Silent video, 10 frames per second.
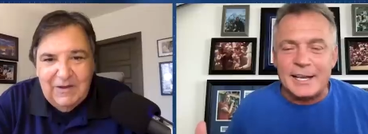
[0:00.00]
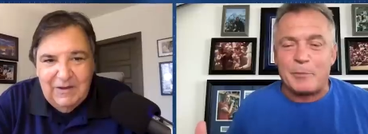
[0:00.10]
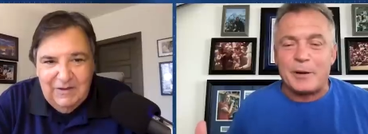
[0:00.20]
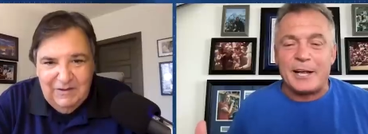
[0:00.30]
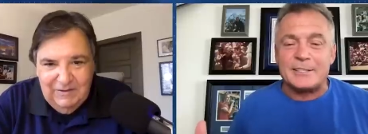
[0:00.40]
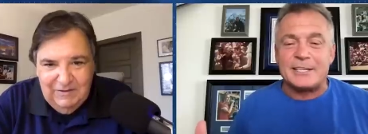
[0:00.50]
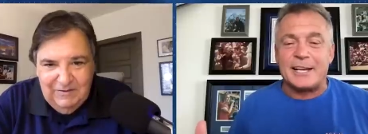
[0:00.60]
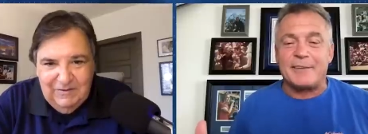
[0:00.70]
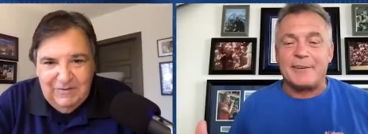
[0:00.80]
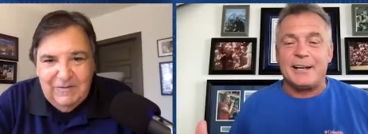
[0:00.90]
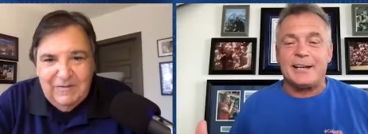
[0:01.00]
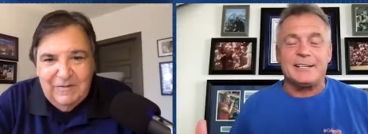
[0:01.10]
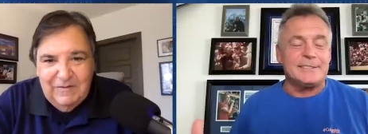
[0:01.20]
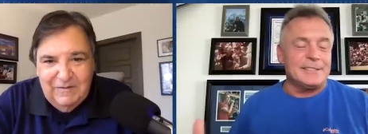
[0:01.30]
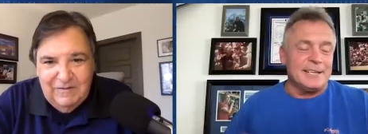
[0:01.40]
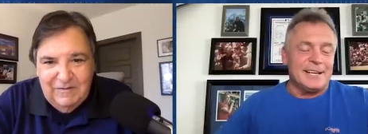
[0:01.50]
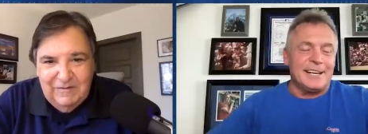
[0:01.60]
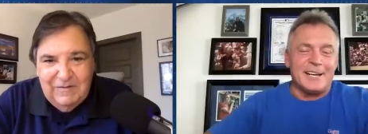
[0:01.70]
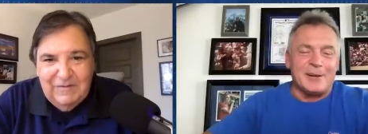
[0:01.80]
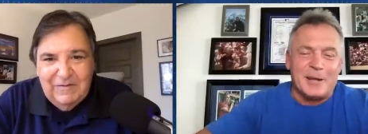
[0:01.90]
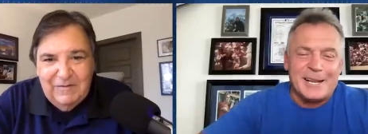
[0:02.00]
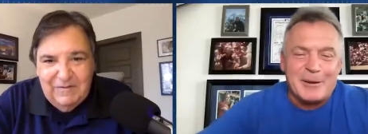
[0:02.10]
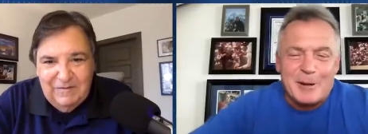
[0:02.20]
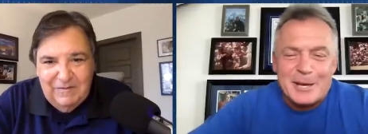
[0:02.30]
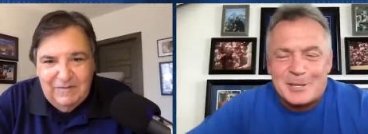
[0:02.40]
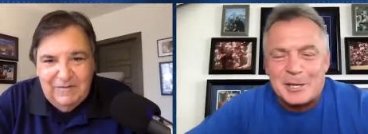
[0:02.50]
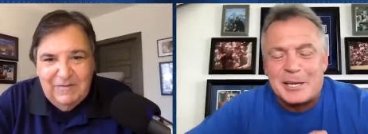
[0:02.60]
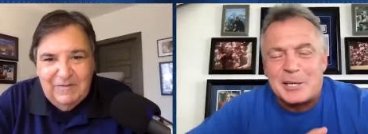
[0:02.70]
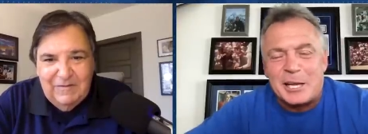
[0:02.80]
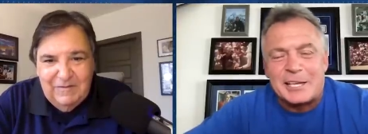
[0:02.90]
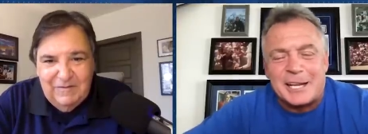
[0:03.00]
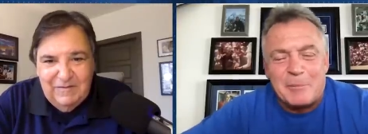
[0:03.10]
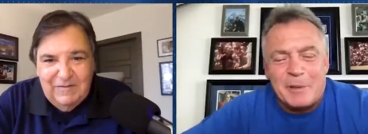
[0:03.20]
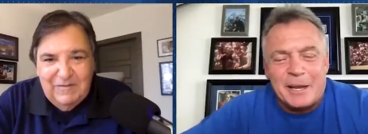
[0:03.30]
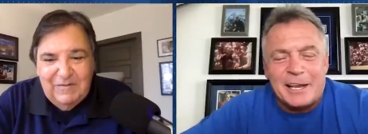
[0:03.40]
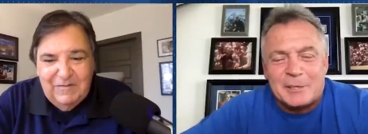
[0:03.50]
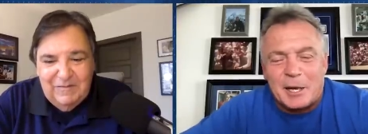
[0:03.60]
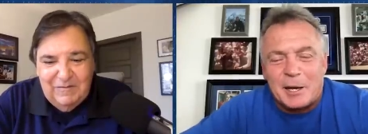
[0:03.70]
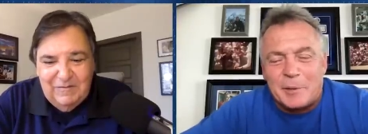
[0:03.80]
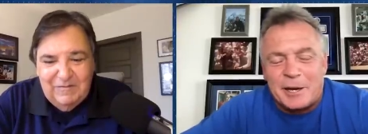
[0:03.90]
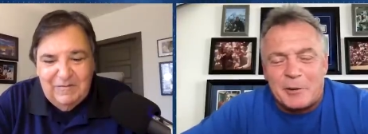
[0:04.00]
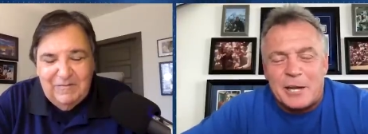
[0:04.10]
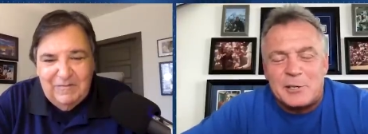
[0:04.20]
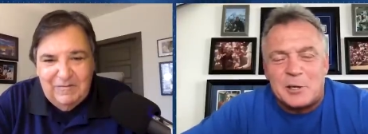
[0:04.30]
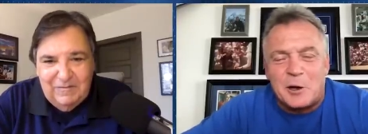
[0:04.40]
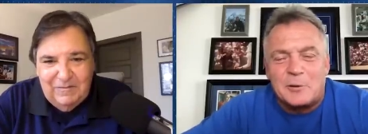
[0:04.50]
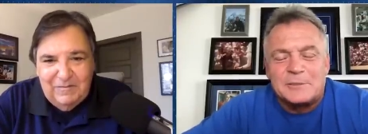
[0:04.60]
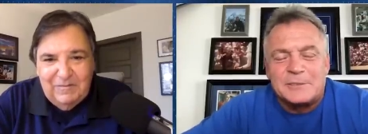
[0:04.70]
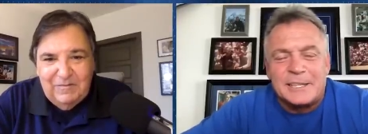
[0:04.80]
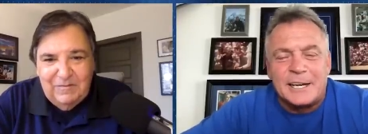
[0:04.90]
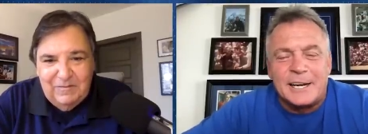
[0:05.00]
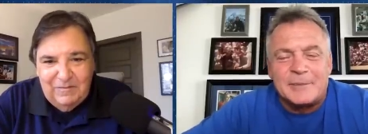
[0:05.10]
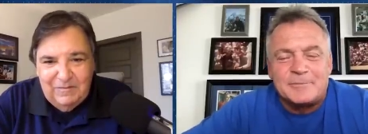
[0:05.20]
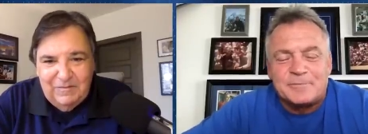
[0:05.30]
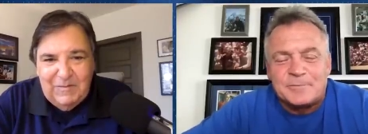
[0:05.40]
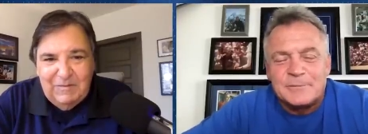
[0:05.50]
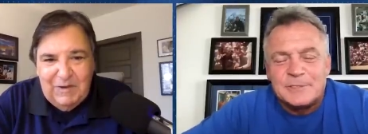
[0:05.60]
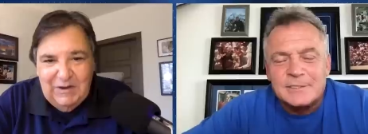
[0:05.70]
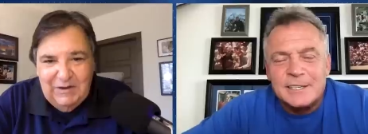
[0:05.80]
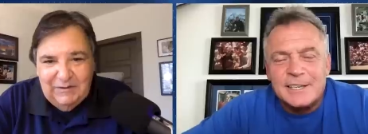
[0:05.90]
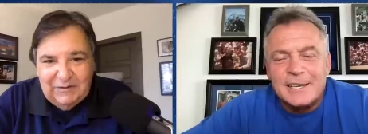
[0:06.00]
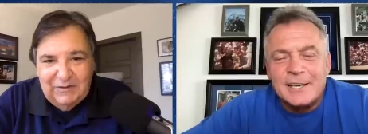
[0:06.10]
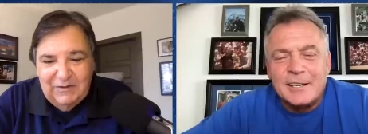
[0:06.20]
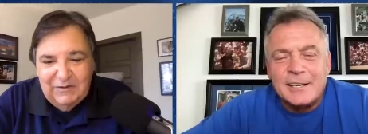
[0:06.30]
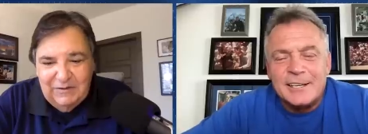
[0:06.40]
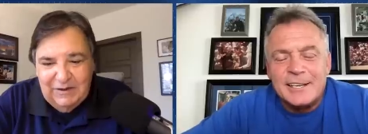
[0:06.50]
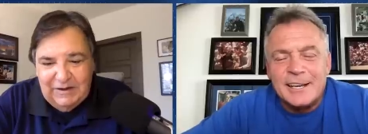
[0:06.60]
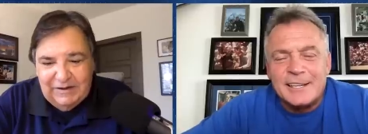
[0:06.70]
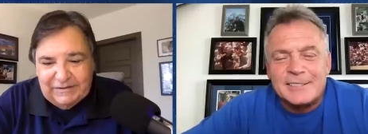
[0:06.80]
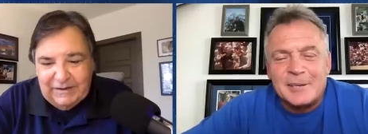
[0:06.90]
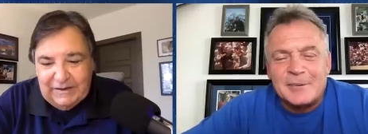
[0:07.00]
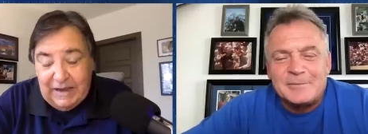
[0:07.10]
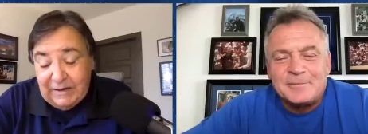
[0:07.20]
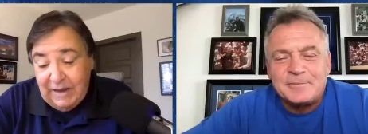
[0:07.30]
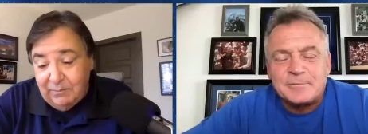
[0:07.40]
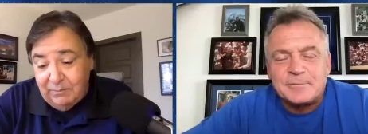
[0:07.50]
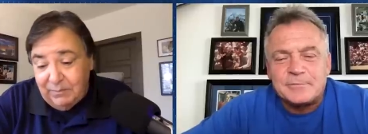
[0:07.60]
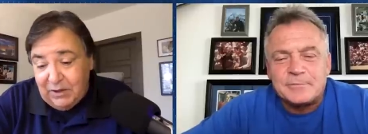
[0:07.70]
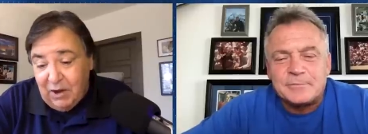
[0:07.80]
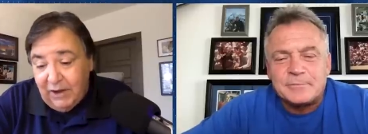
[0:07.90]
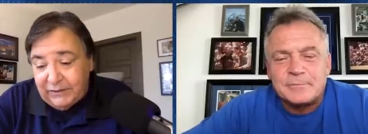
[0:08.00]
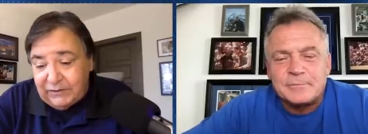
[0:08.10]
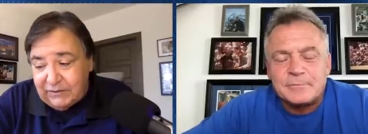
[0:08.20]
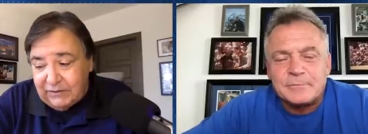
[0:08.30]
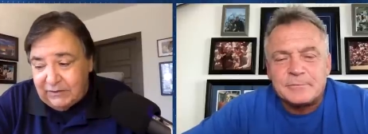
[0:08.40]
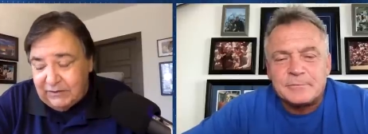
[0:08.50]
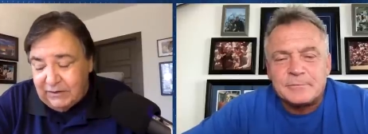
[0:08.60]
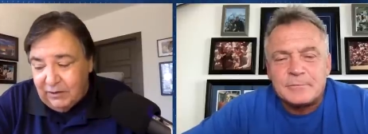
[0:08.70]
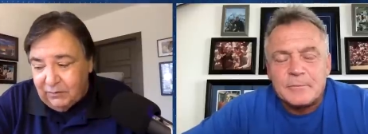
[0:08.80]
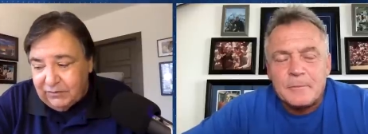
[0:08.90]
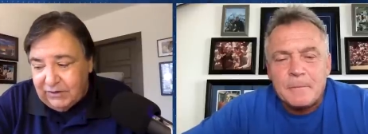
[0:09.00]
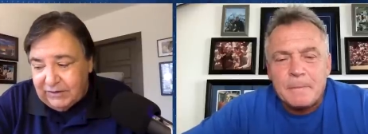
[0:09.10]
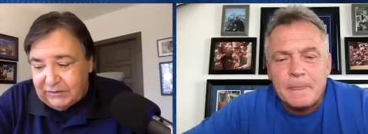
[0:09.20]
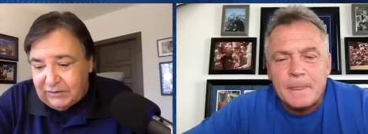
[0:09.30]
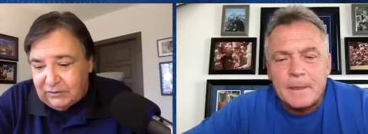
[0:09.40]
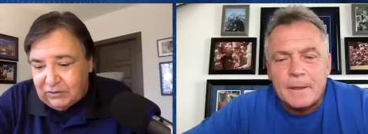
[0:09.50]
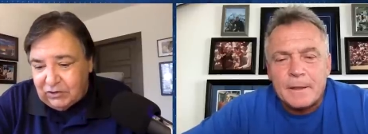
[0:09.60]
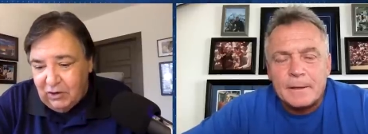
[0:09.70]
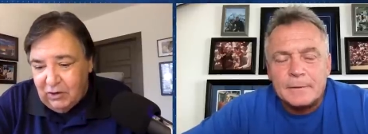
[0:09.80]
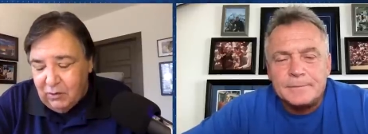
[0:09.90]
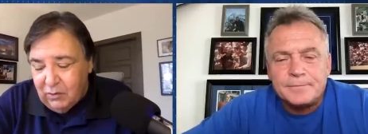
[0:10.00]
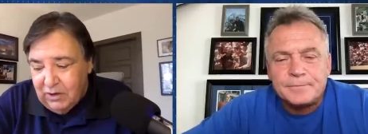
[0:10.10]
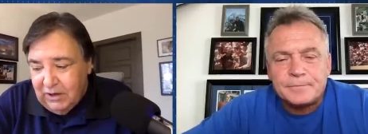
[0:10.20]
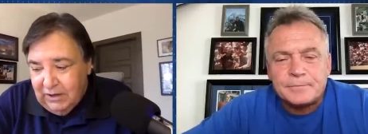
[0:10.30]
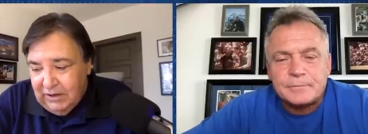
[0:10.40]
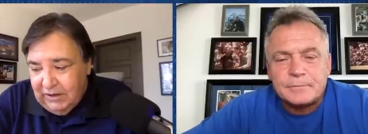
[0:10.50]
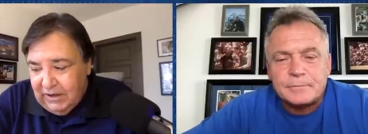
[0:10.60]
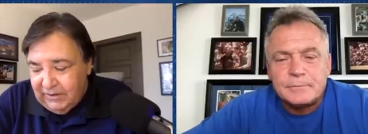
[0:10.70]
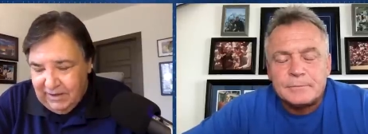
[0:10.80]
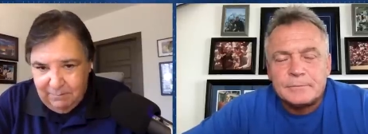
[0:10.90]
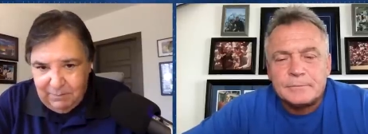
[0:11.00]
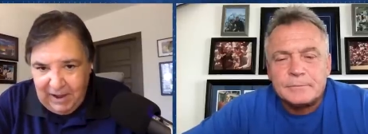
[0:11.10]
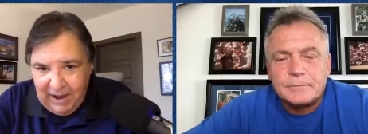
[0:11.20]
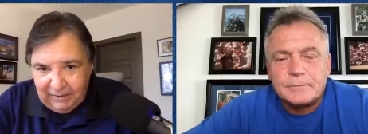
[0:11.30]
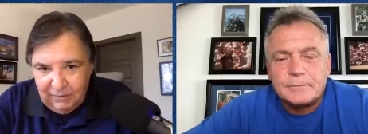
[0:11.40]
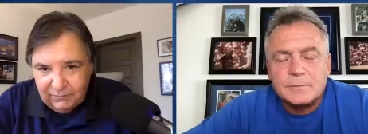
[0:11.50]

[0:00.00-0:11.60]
Speaker 1: got to pronounce that every day. Anyway, anyway, so it, it's it's gonna be it's gonna be a great show. Um,
Speaker 2: it is, it yes. is, and, and and because you know this show and the impact